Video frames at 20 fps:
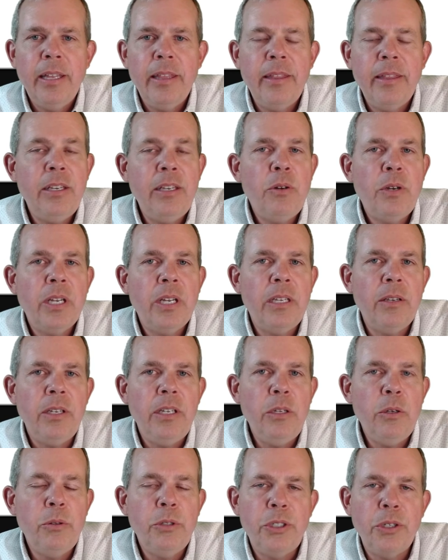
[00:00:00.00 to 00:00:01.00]
then you
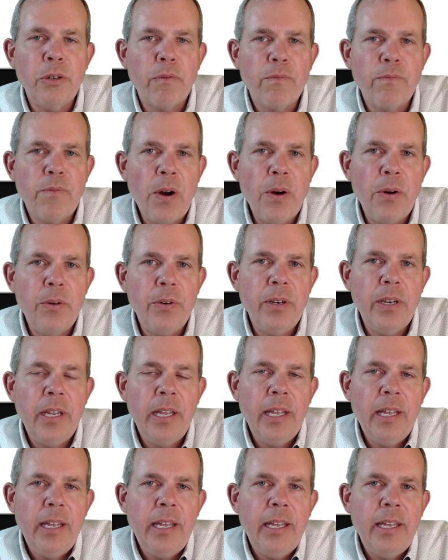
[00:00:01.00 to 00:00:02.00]
can use your phone
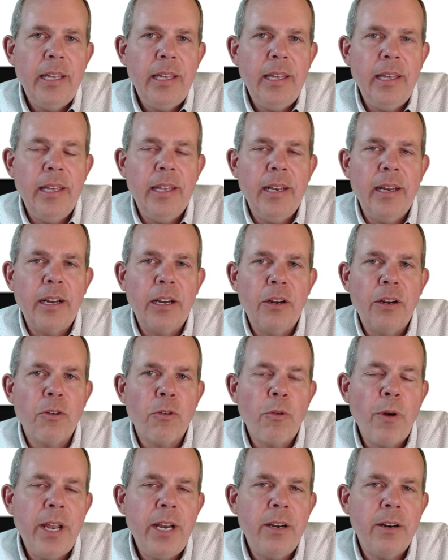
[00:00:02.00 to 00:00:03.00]
in a
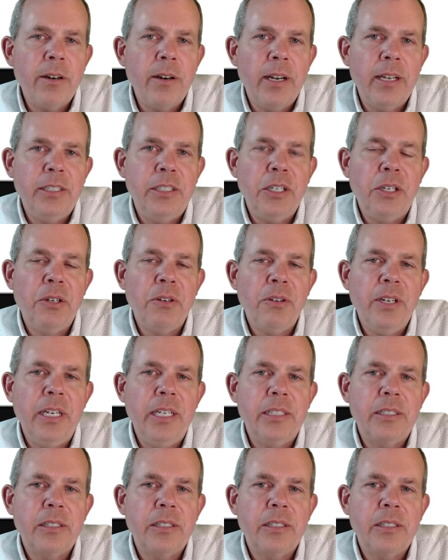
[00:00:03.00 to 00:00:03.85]
greater degree.